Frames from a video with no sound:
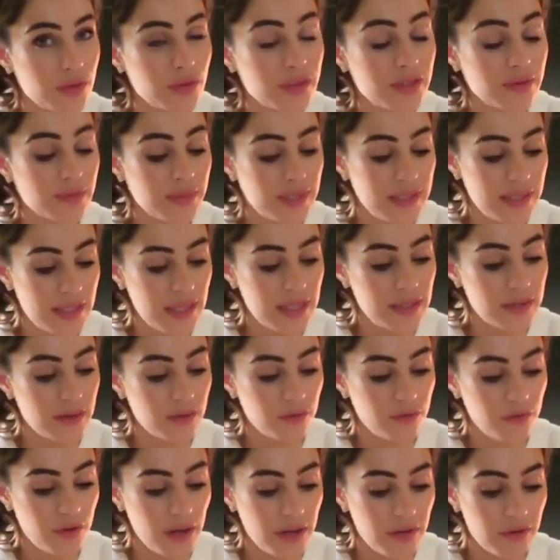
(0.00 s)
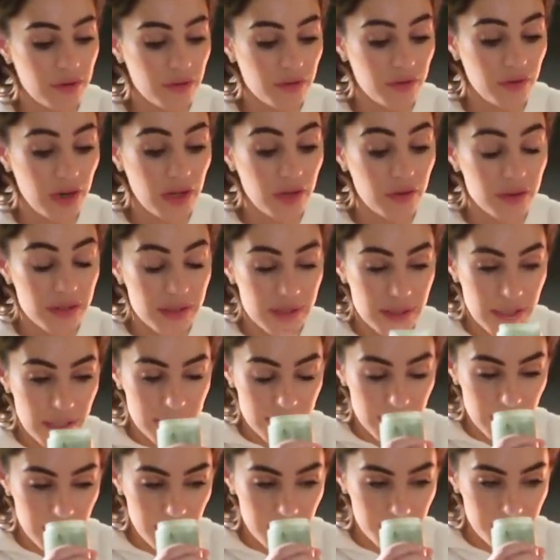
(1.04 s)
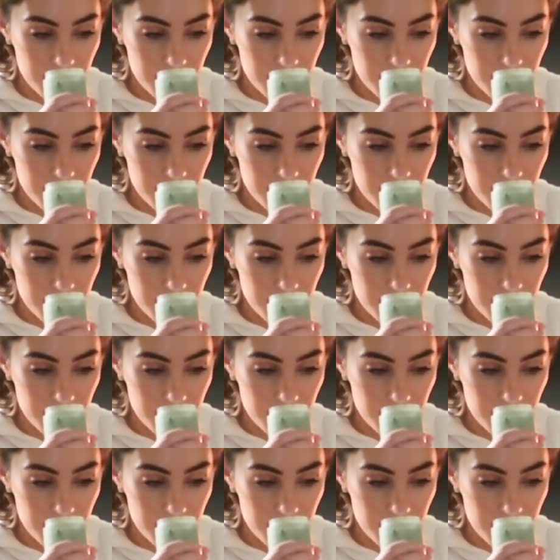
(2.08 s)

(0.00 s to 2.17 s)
to some seasonal fragrances.